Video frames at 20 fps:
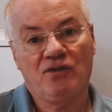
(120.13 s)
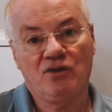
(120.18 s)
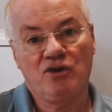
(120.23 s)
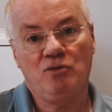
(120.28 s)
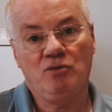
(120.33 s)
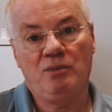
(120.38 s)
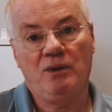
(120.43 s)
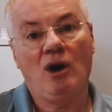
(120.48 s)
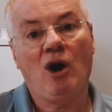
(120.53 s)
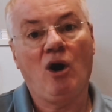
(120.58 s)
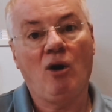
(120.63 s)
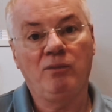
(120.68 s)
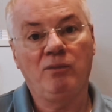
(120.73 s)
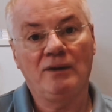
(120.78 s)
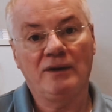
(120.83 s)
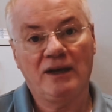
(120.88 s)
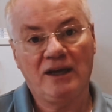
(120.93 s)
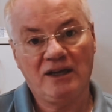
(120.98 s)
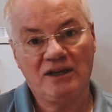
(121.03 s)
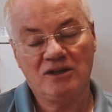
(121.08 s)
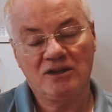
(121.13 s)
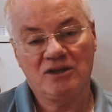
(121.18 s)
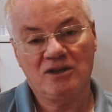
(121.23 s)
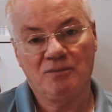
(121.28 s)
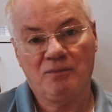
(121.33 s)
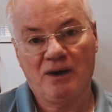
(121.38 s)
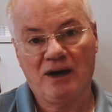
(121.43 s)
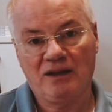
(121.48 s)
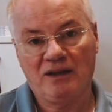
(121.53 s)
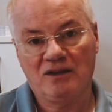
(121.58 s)
you'd be obligated to
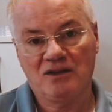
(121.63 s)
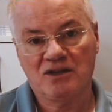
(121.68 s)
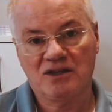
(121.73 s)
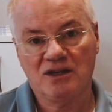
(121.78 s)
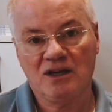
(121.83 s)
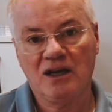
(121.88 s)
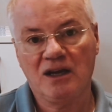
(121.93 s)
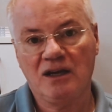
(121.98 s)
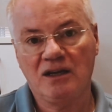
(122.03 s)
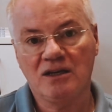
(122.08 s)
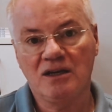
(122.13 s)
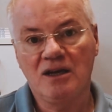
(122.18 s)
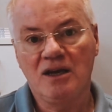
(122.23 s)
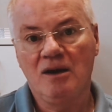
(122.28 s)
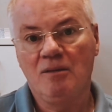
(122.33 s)
buy the site.